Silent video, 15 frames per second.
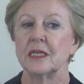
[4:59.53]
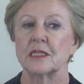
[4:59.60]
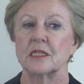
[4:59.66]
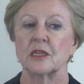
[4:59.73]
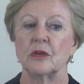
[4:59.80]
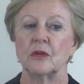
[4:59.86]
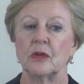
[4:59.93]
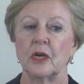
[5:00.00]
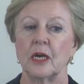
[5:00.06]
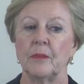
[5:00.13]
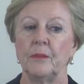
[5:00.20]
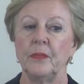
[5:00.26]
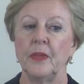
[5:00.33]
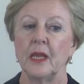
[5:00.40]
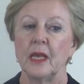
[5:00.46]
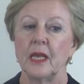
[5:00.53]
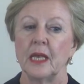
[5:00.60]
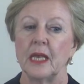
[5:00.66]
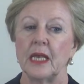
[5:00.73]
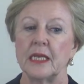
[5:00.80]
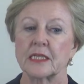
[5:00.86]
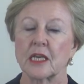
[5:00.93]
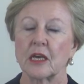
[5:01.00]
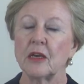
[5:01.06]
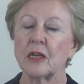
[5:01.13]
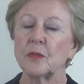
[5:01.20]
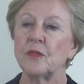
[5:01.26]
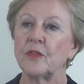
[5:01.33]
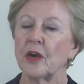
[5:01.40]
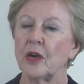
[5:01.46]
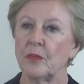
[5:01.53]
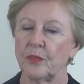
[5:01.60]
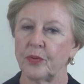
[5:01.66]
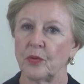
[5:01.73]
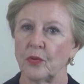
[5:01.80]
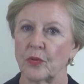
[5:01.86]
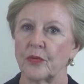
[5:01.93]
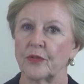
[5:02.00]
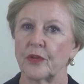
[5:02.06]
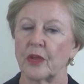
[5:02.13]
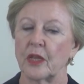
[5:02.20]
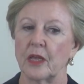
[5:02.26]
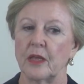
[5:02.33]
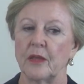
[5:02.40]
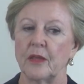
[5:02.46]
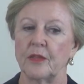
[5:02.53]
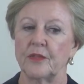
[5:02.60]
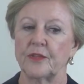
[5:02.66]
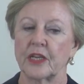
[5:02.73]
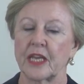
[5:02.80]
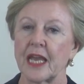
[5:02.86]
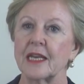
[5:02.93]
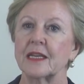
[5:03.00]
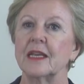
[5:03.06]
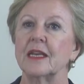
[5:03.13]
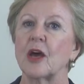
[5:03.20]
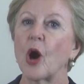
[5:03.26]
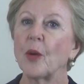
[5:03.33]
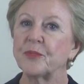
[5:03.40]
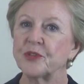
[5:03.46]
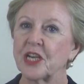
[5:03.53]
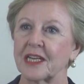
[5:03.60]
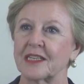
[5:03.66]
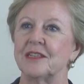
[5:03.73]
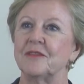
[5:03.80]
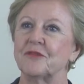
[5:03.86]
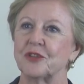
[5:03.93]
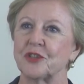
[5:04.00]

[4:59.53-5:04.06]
So it's going to be very important to get an objective